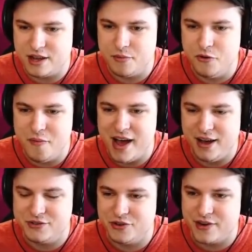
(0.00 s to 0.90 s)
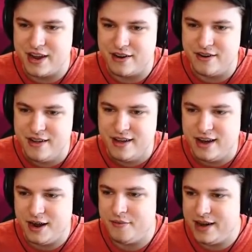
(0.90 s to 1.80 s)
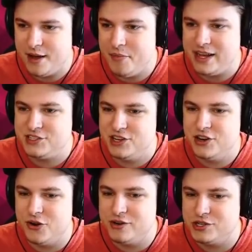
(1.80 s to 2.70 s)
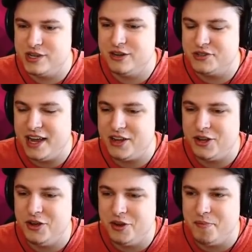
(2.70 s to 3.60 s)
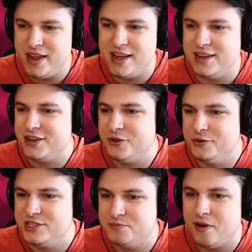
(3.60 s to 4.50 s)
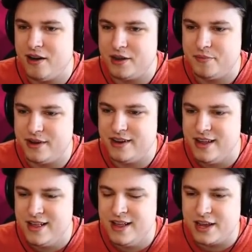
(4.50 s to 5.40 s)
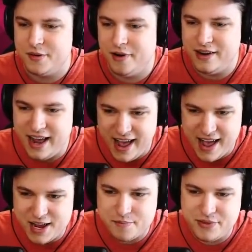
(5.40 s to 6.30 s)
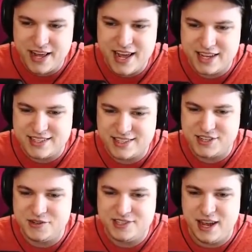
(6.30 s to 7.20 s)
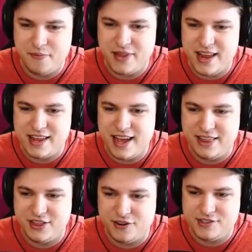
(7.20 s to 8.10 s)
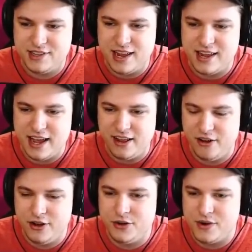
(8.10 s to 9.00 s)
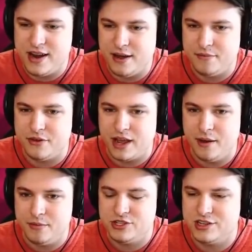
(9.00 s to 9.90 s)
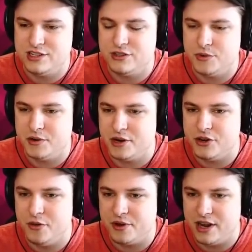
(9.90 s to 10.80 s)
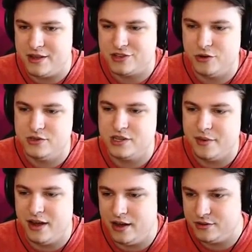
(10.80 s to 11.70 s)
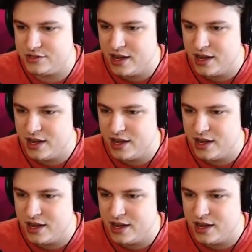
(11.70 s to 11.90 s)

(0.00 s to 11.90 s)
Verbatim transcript: I moved my house over here. I'm ready. I'm next to the nursery though, so I could be in a good spot, but Come on, egg, please do something. Get thirsty, get hungry. Um, okay, I'm just gonna, what I'm gonna do, I'm gonna is go inside my house.